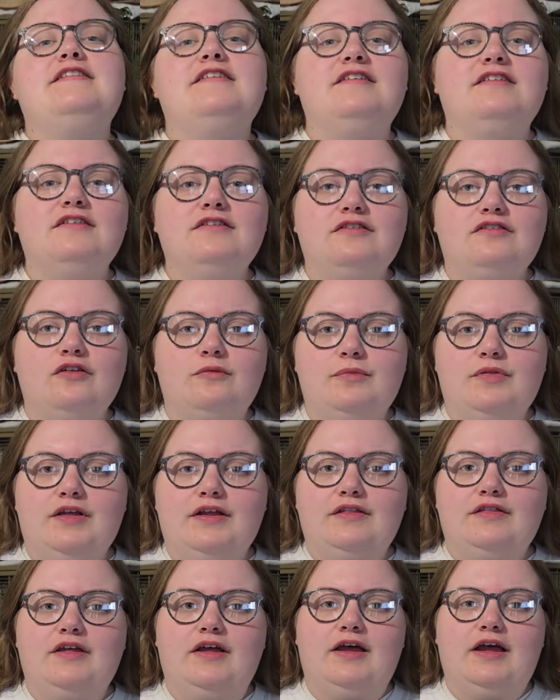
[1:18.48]
This isn't
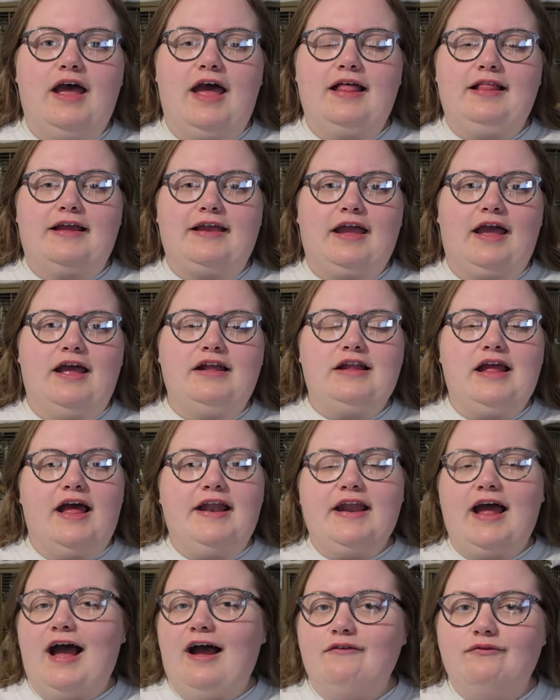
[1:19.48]
something that like
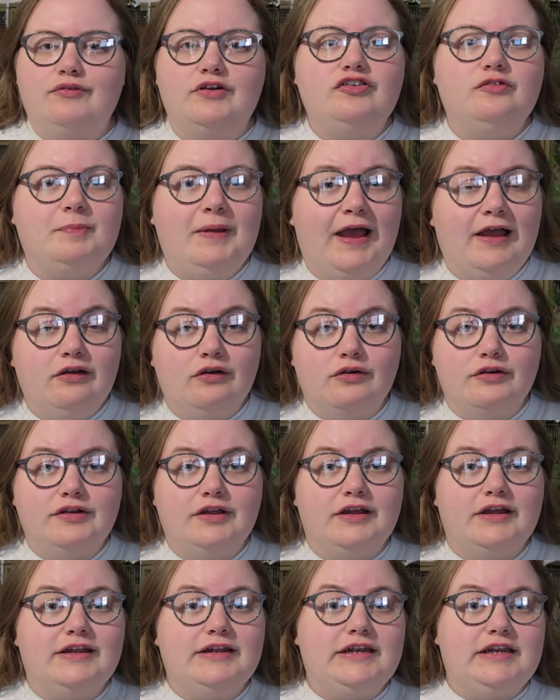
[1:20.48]
an average pet
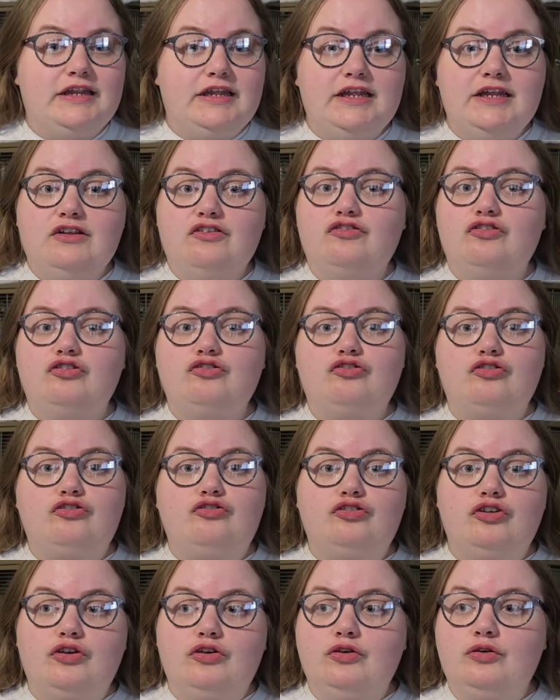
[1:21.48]
owner needs to
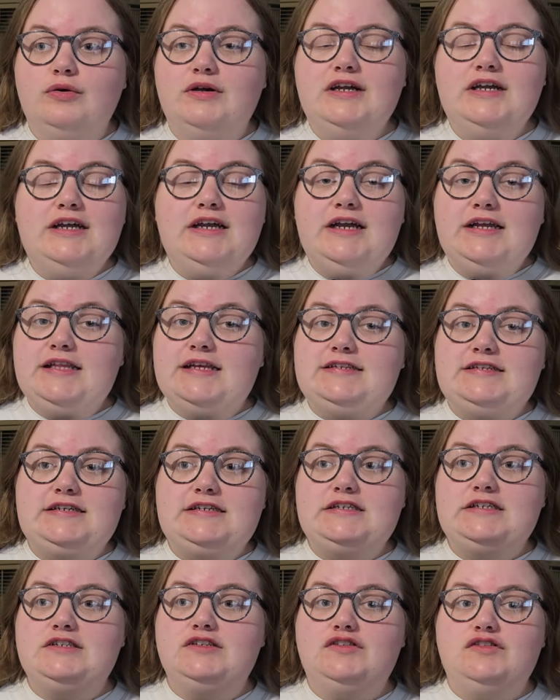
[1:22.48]
do. This
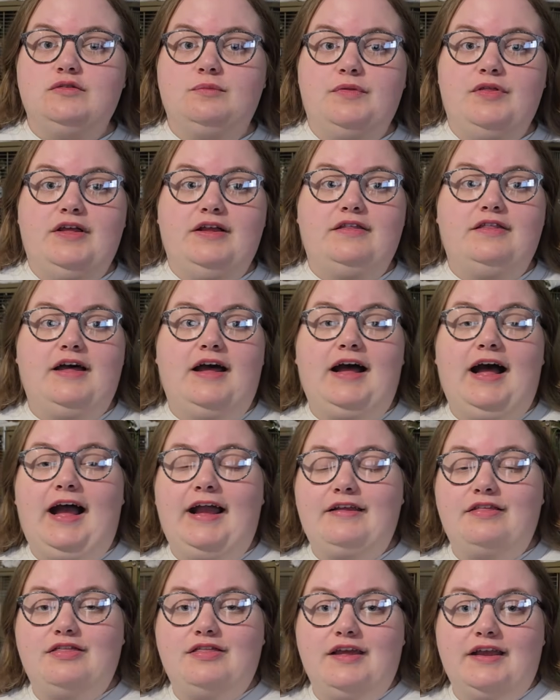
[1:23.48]
isn't something that
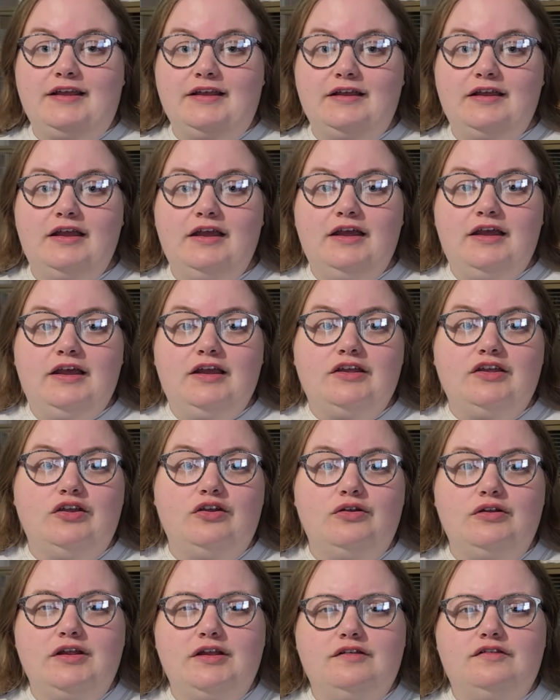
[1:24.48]
I think
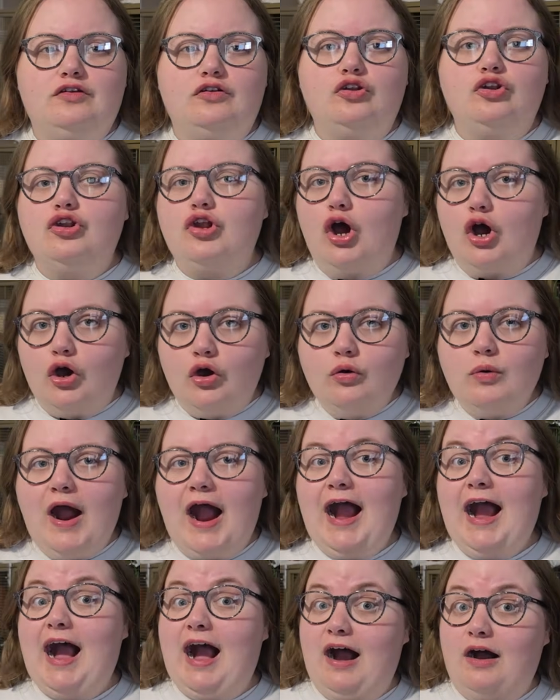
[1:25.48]
you need to know
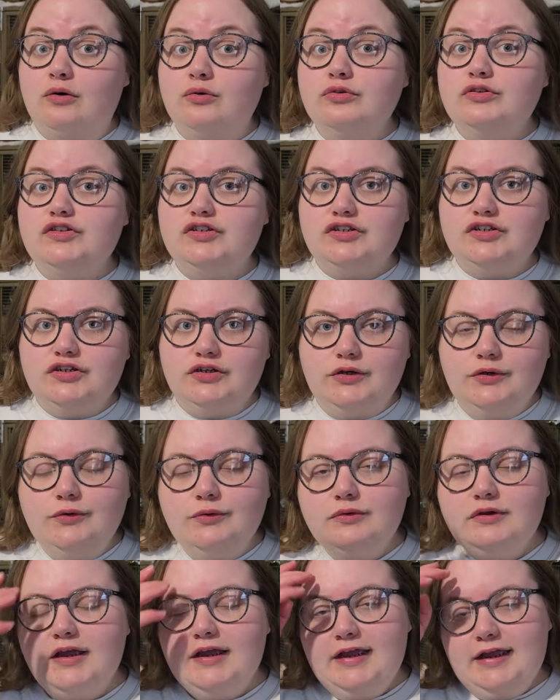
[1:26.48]
how to
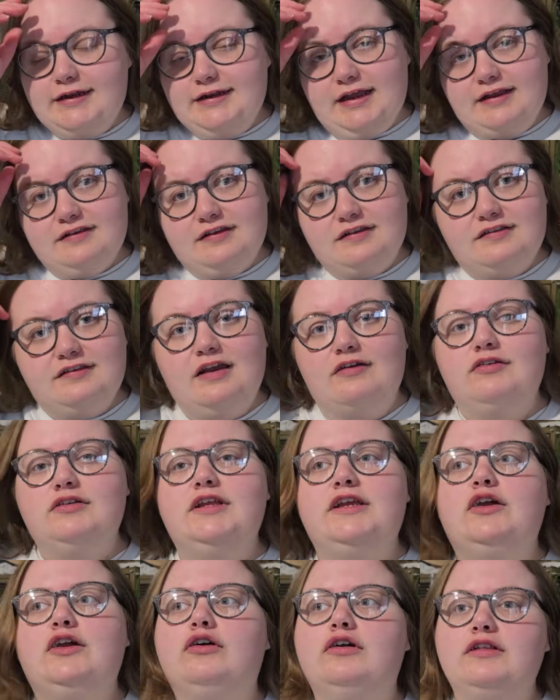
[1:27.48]
do
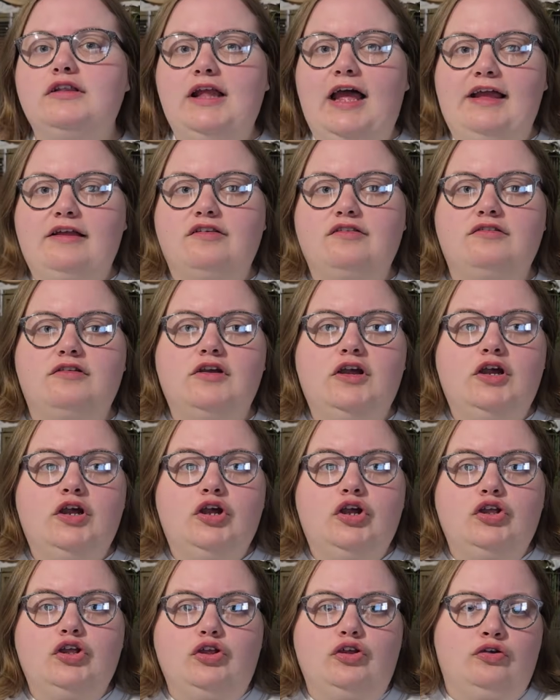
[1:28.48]
necessarily, unless
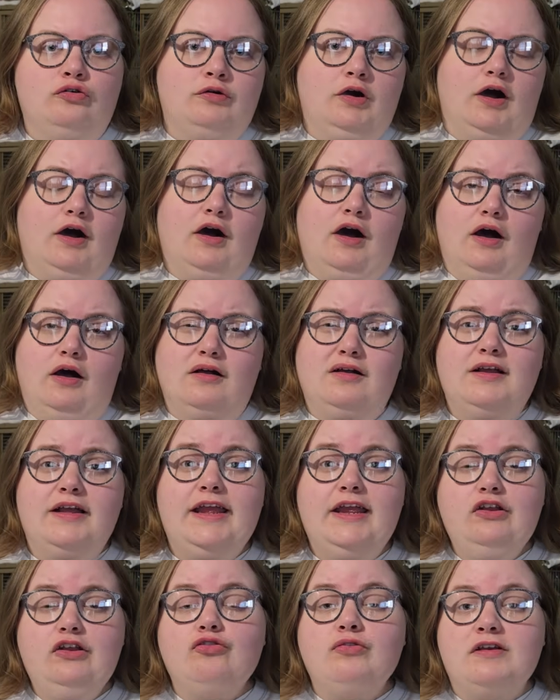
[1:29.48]
you are
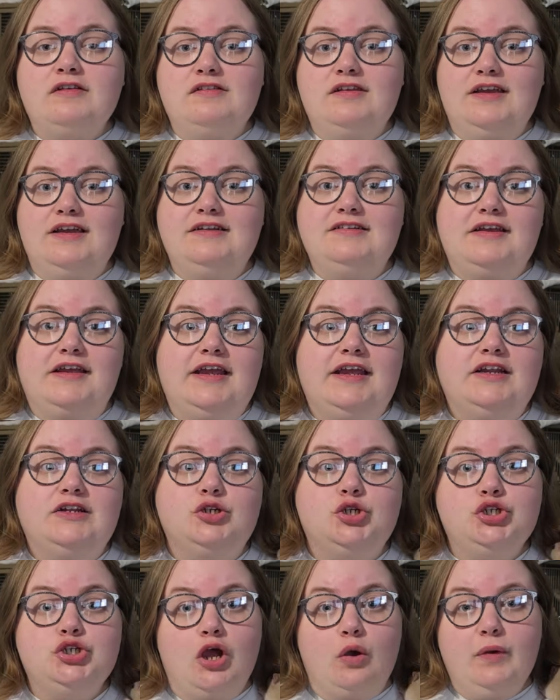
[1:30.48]
interested
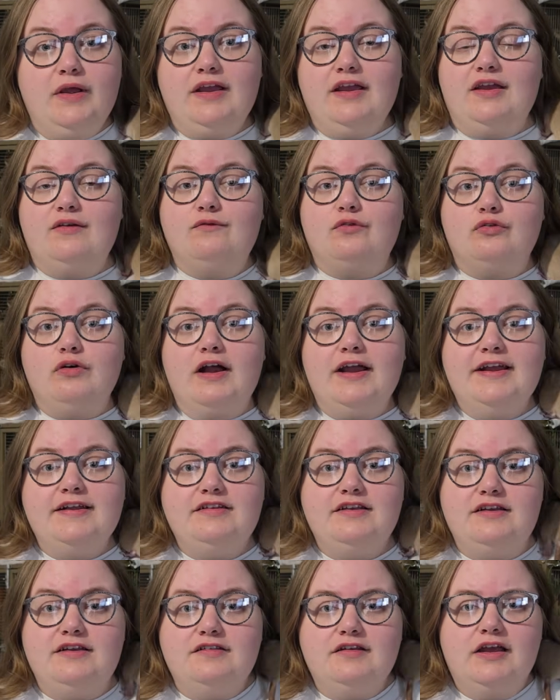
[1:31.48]
in showing in
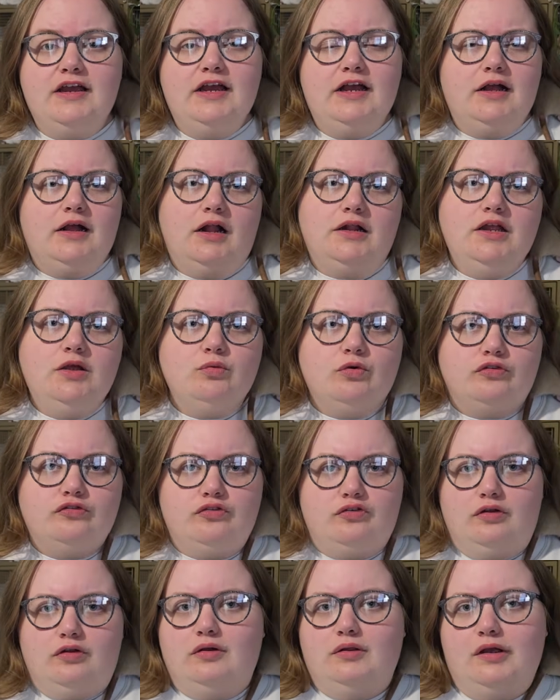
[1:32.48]
varieties and you
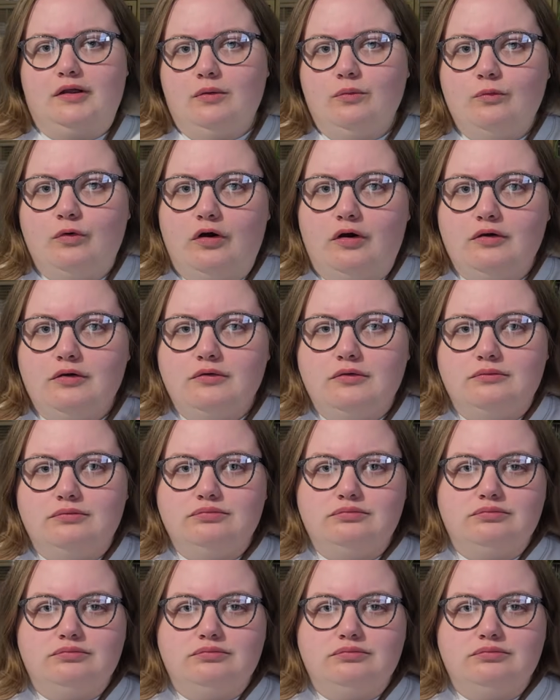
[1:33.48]
want to know like what